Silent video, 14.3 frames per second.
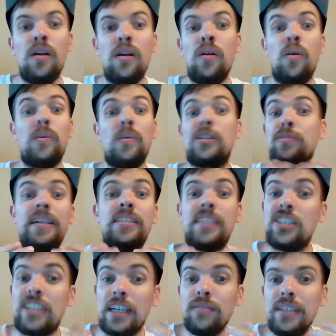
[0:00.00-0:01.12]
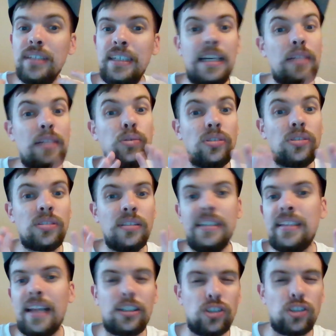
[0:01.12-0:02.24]
which means that generally it would need
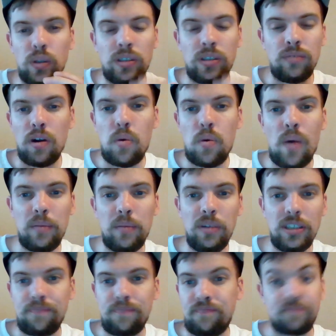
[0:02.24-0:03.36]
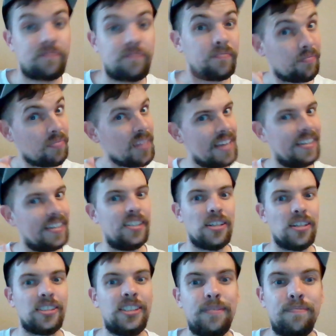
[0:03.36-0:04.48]
like a certain requirement. And it
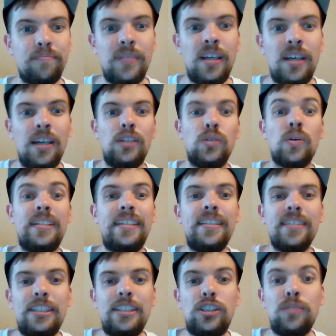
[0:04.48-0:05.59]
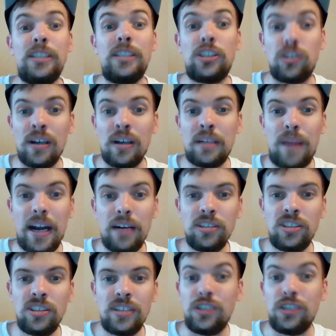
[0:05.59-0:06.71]
does. Your leader needs to be Straw Hat
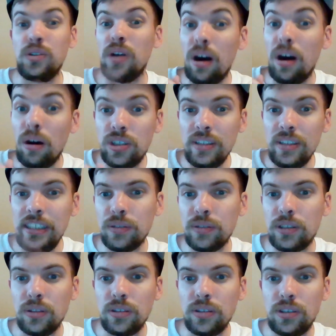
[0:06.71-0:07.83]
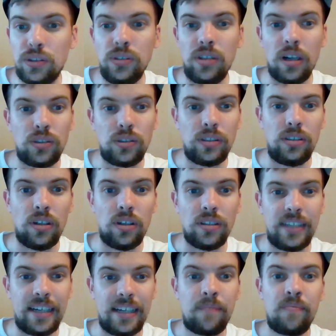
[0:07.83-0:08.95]
Pirates, and you also need to return 2 Don to the Don
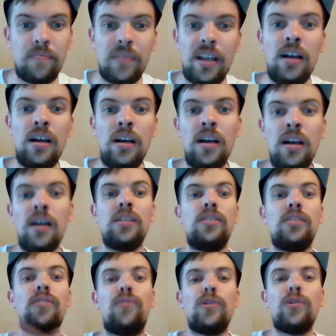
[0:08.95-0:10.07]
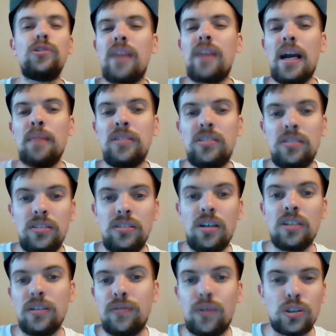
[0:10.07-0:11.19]
deck. The first requirement does
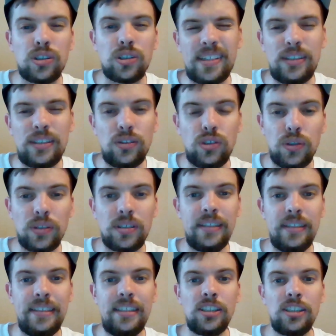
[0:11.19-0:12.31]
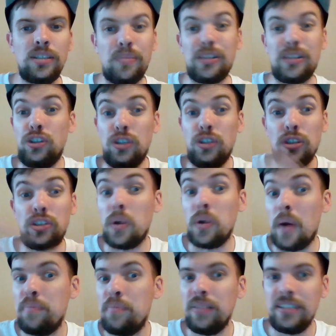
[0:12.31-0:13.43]
of course lock it to certain leaders, but it just so
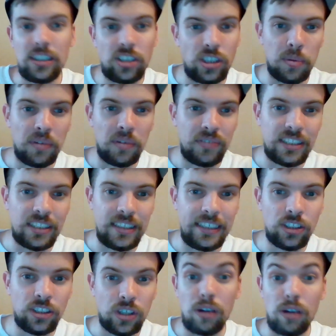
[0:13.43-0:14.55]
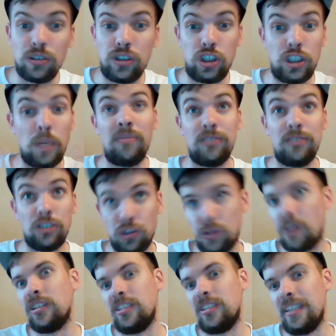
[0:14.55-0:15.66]
happens that some of these leaders are also some of the strongest in